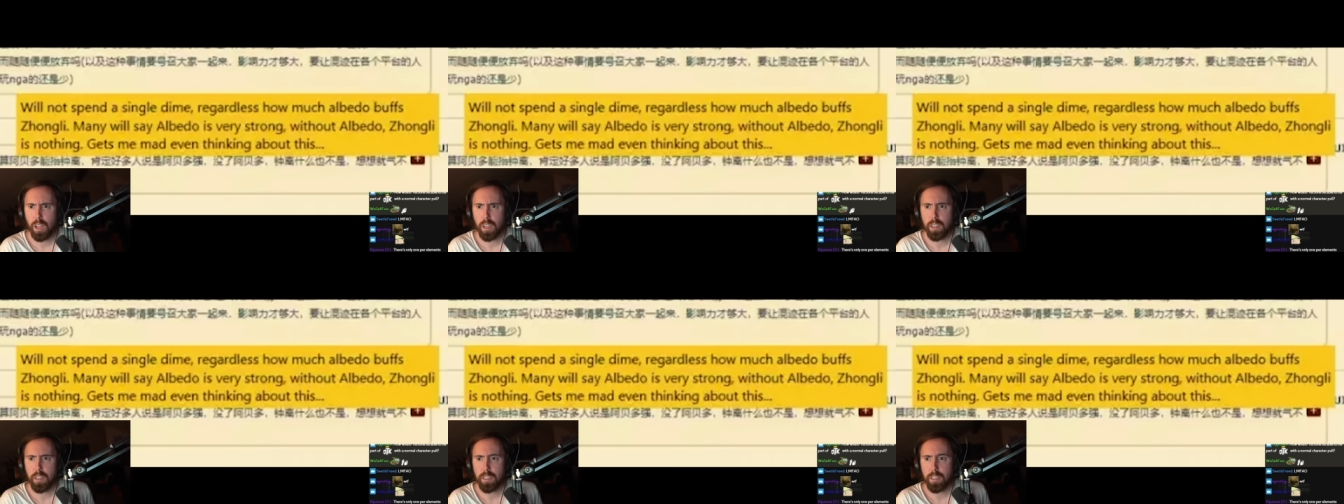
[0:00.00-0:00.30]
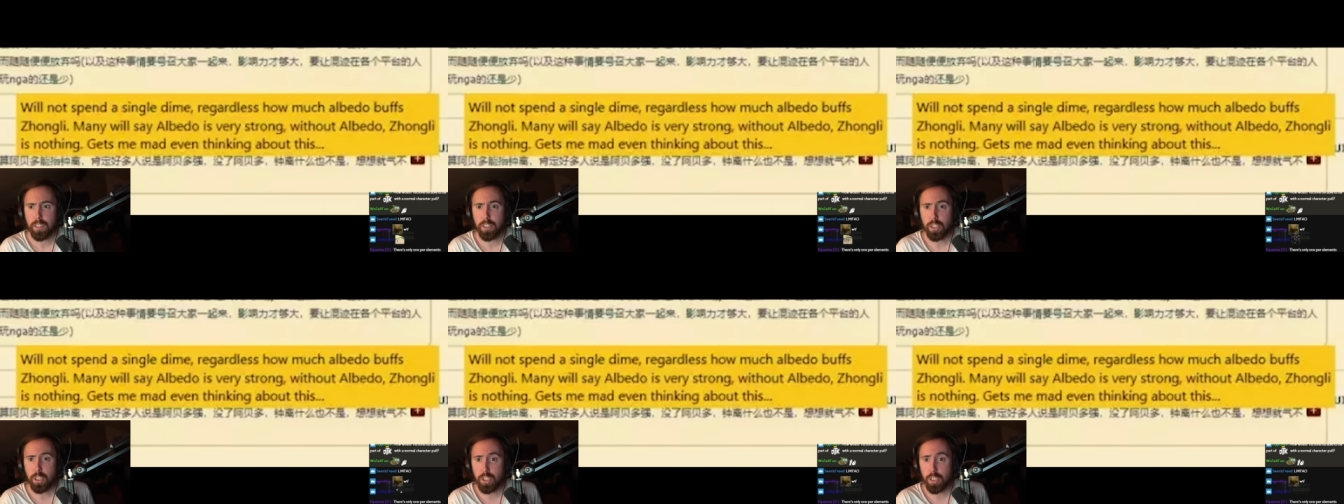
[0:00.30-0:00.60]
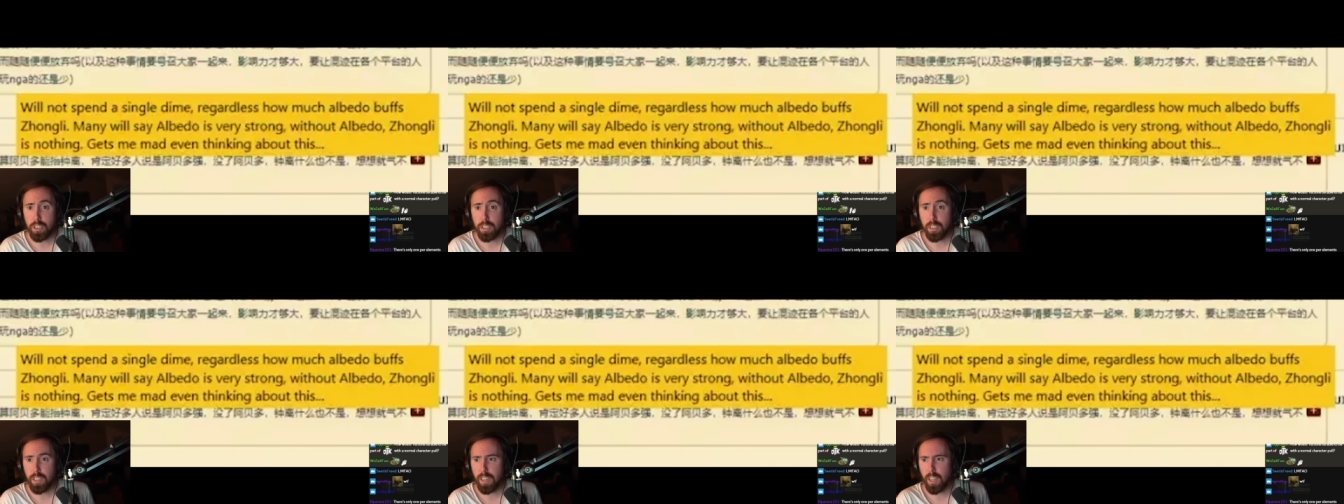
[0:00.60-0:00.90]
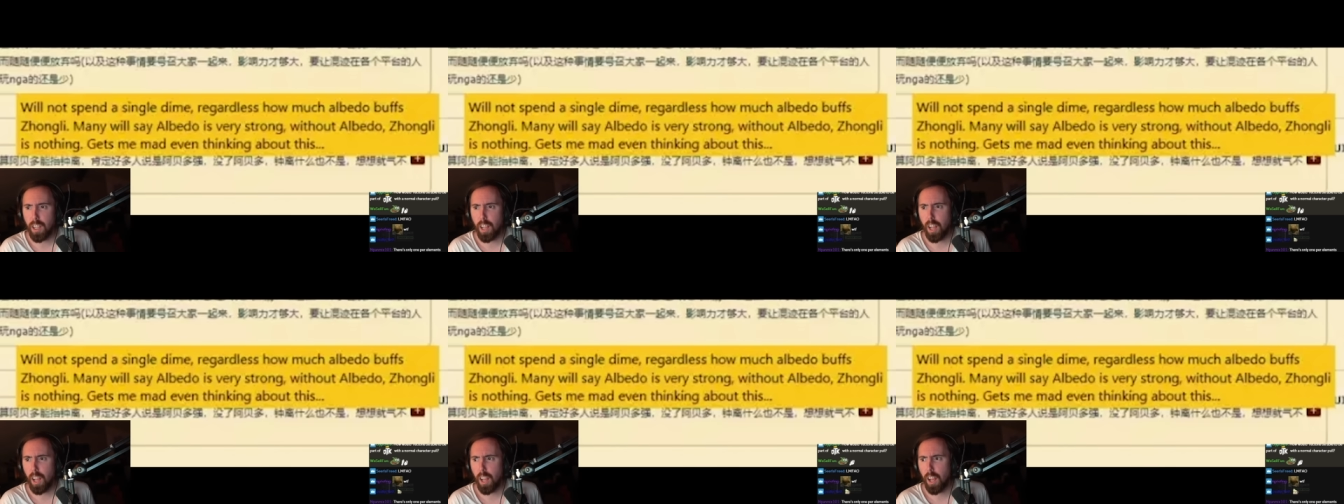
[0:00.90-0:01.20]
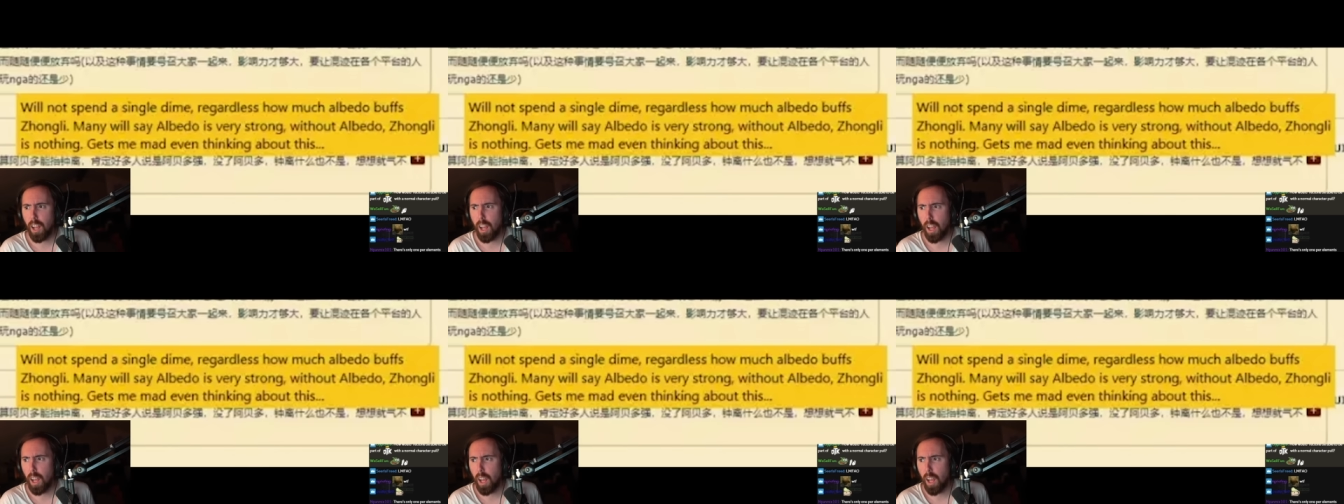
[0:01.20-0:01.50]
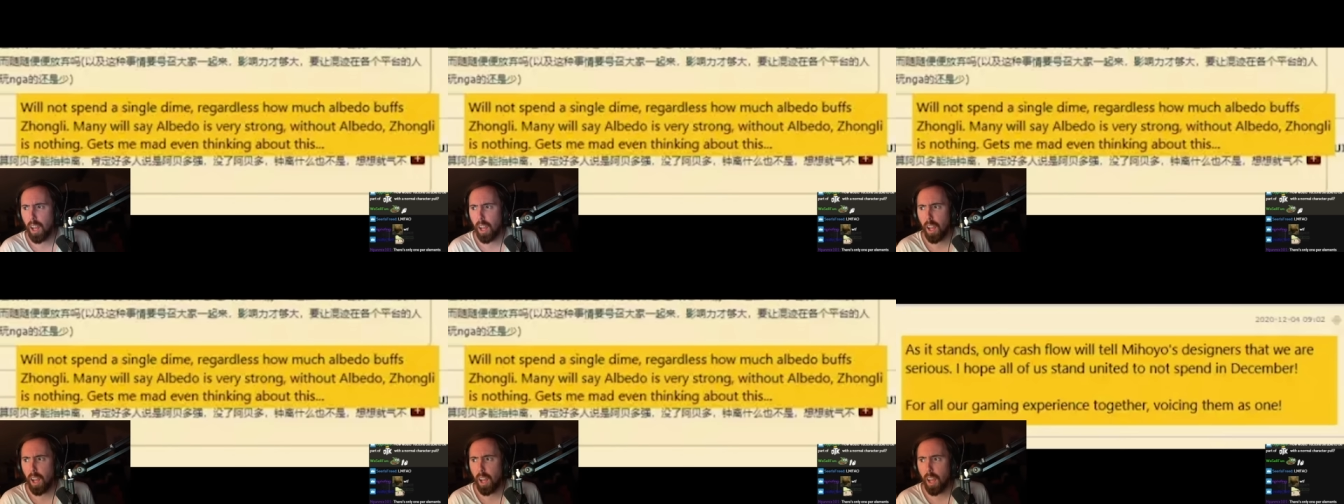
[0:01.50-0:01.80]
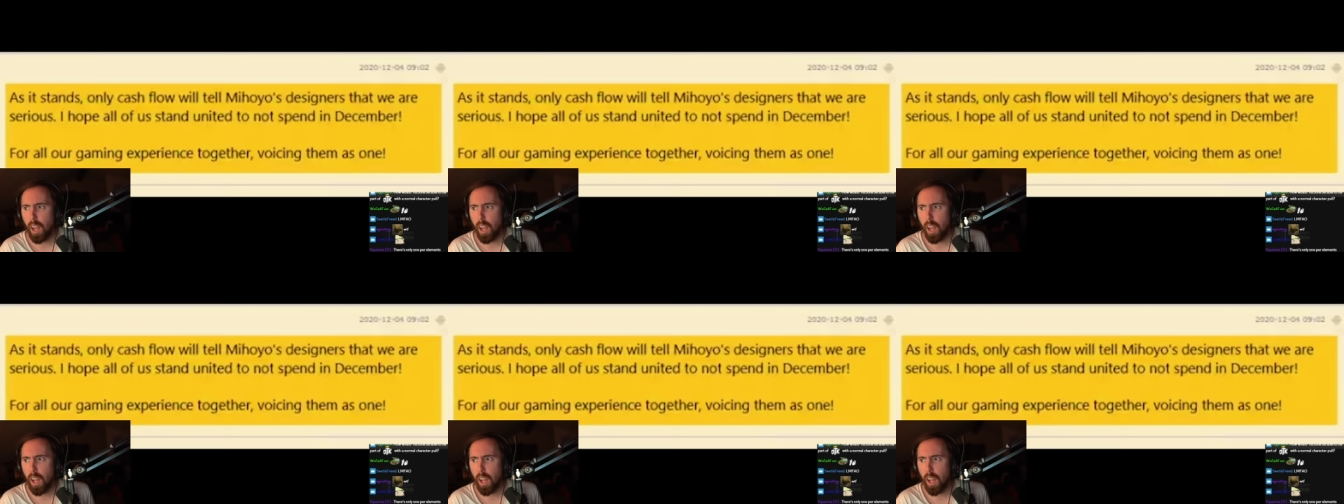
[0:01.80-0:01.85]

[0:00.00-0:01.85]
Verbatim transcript: we Will not spend a single dime.